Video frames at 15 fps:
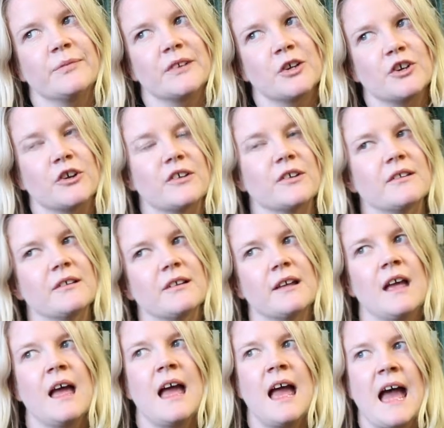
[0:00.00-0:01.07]
you know.
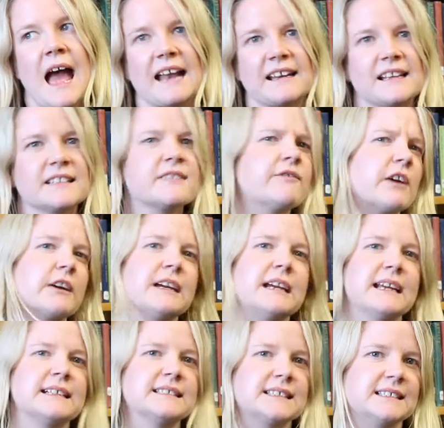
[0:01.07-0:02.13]
And it's very
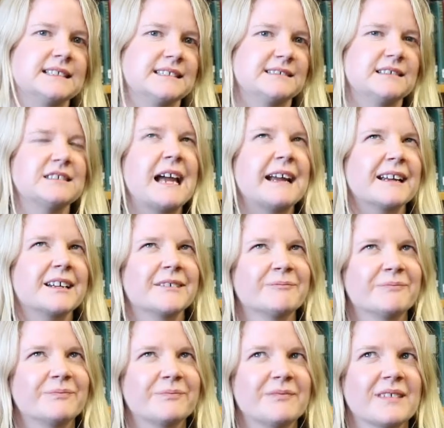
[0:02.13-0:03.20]
easy. And
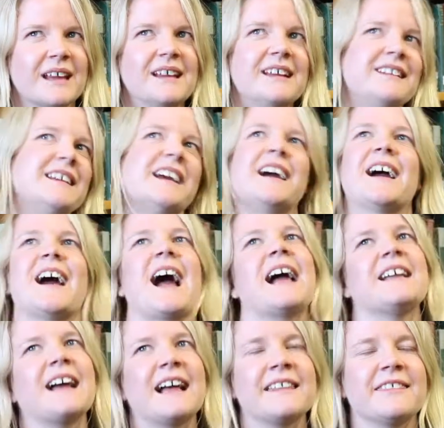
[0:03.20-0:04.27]

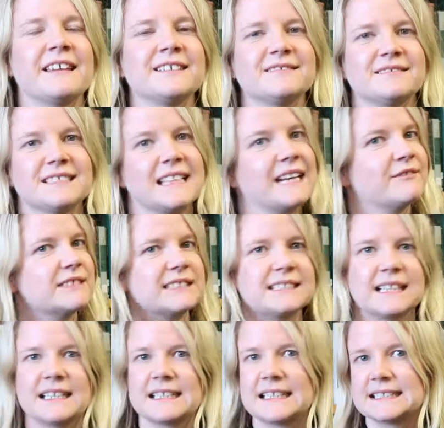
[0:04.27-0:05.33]
I think even
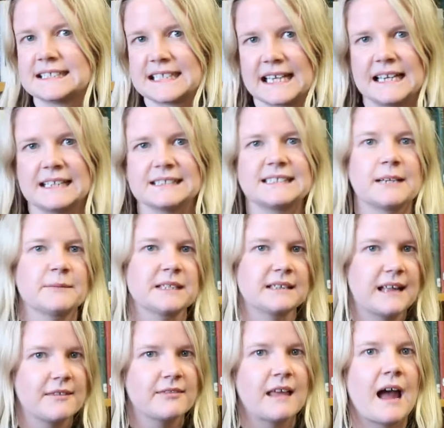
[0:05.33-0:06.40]
starting a zine, something
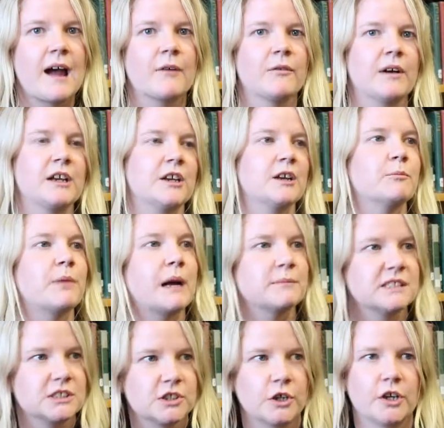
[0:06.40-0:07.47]
like that, where you can
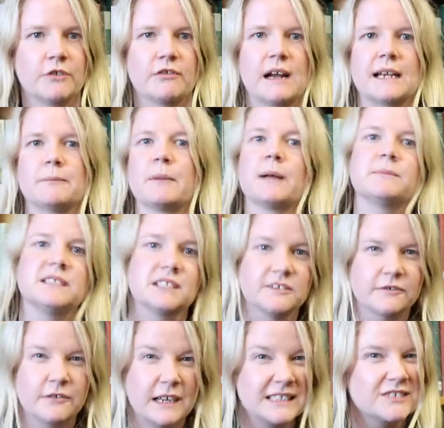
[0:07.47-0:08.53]
publish your own writing, publish
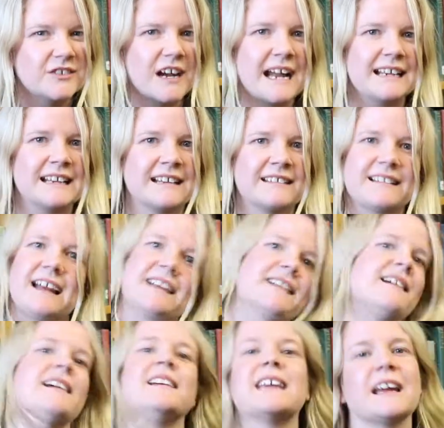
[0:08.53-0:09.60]
your friends' writing, like
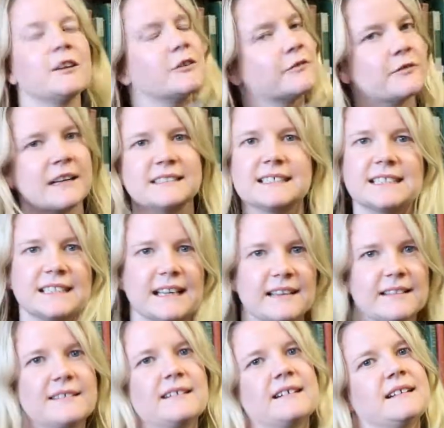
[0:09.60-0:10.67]
get your friends
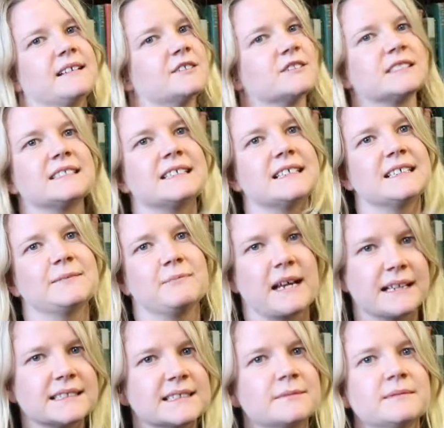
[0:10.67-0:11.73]
together that are interested and
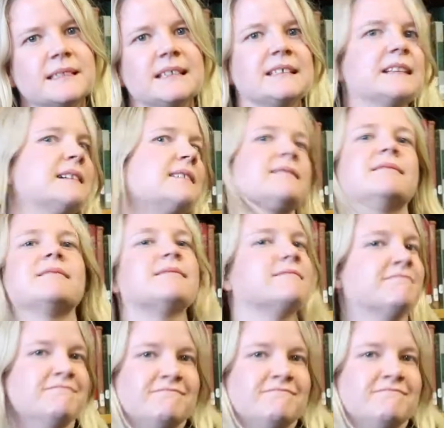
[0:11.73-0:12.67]
make something, and